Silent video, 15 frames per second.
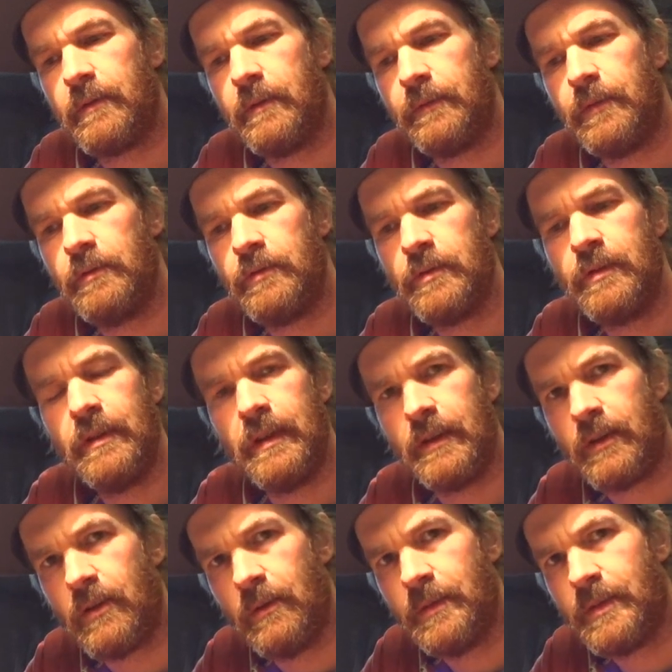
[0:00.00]
confusion in the
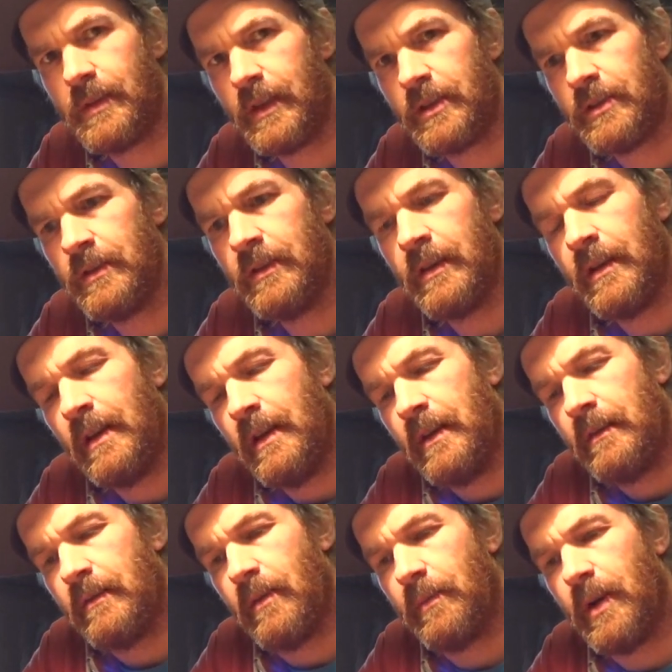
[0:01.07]
comment section
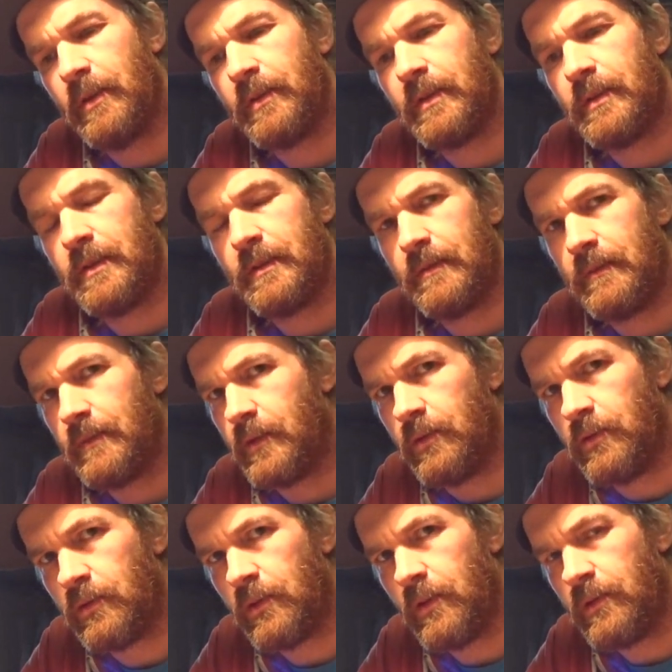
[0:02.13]
about
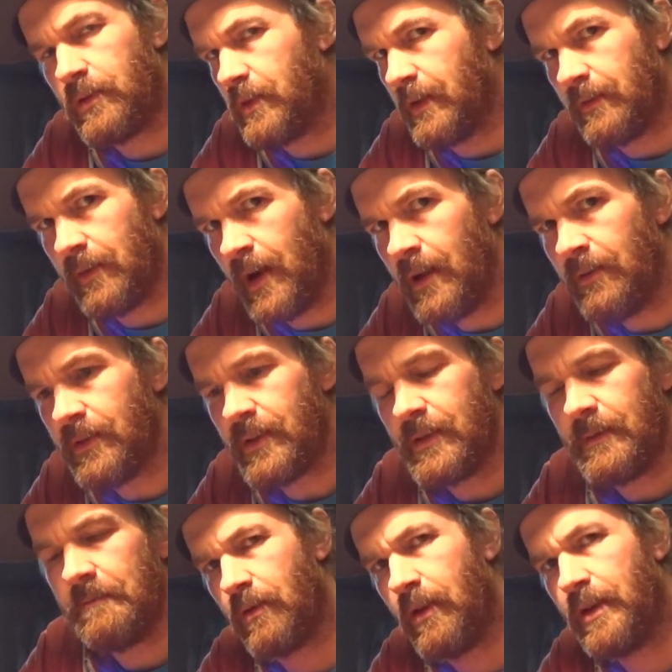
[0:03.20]
two-strokes and
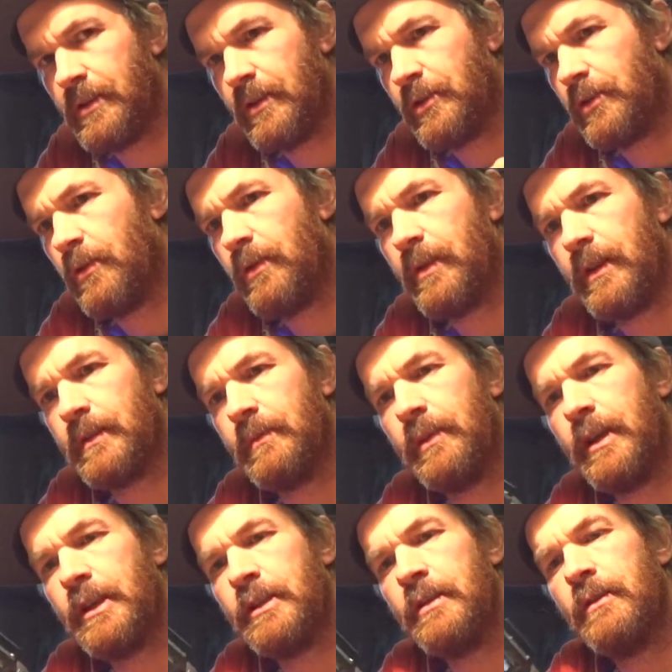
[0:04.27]
valves. Here's a short
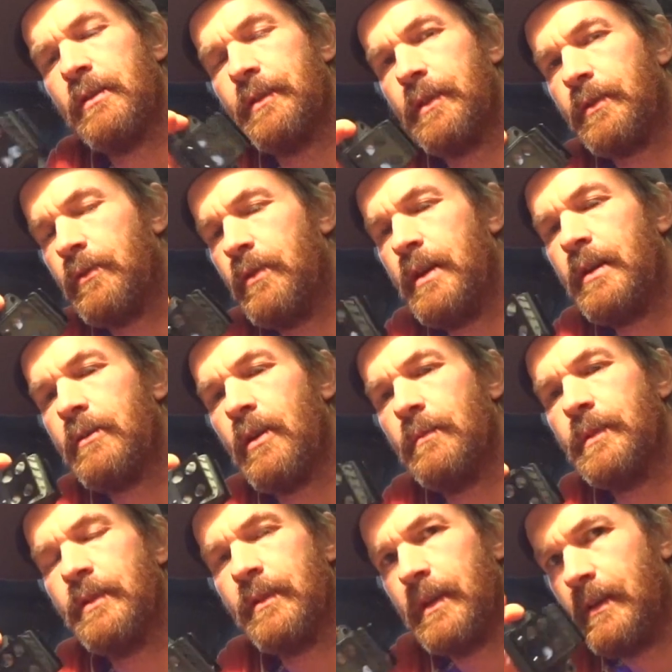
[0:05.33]
explanation of the three
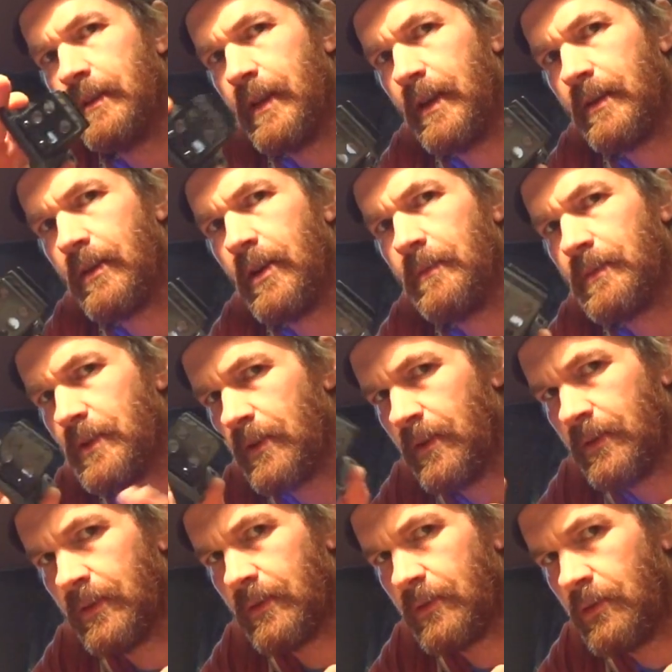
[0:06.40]
common intake types
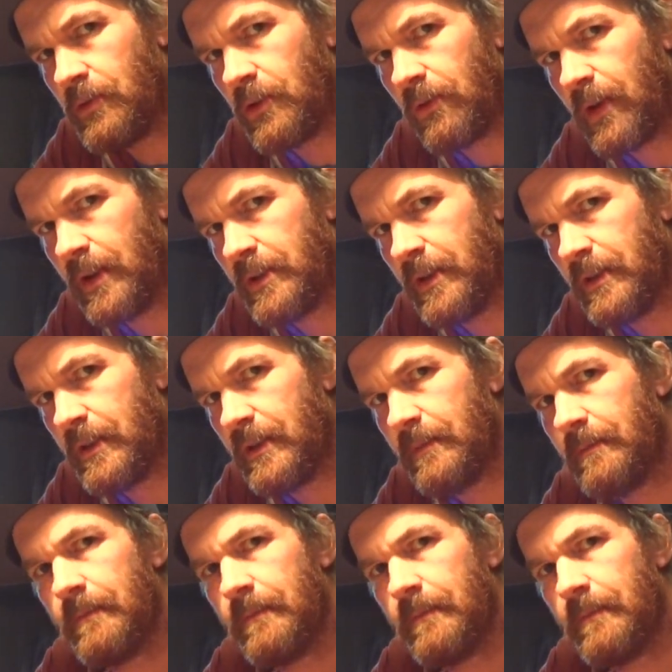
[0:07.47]
on two-stroke engines.